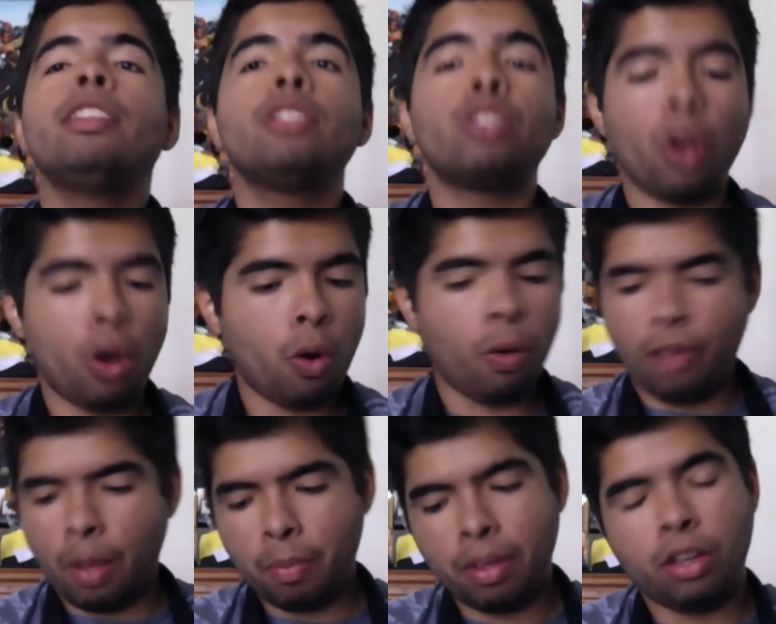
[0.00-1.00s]

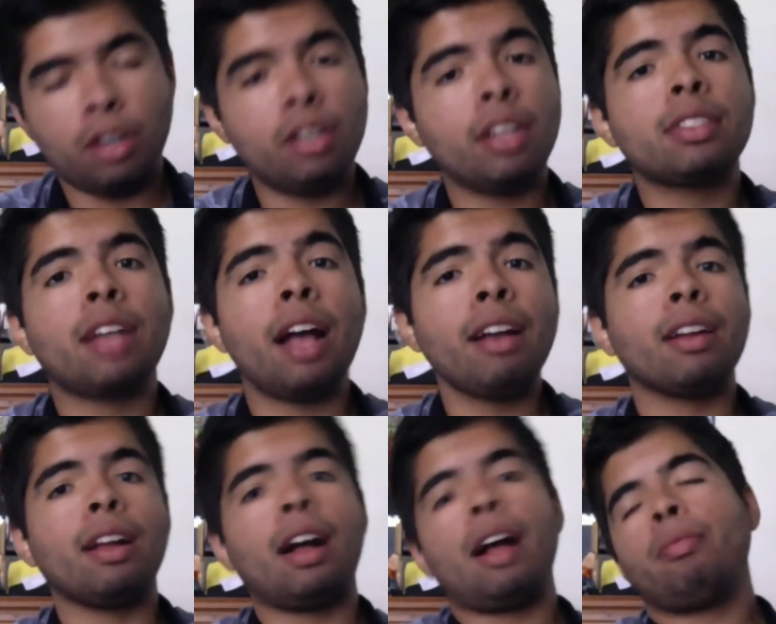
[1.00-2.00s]
So, I mean, good on
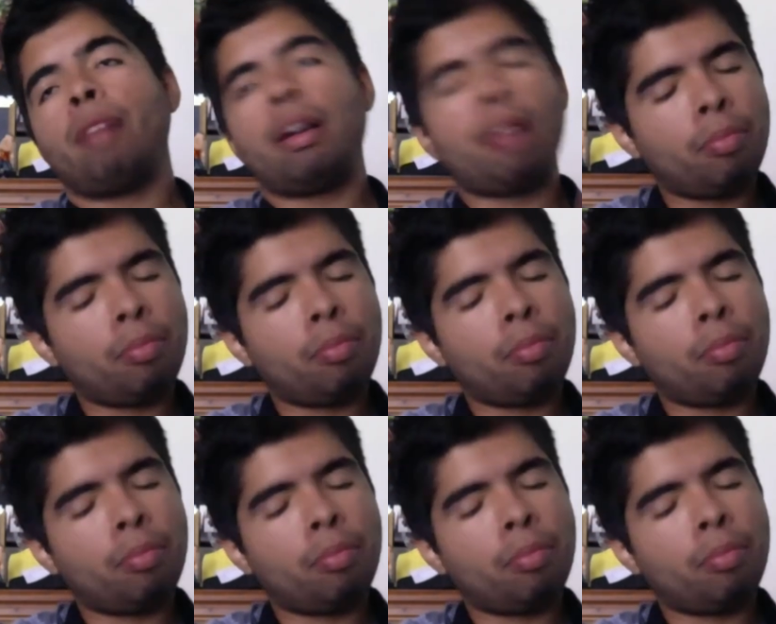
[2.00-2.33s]
Sakura.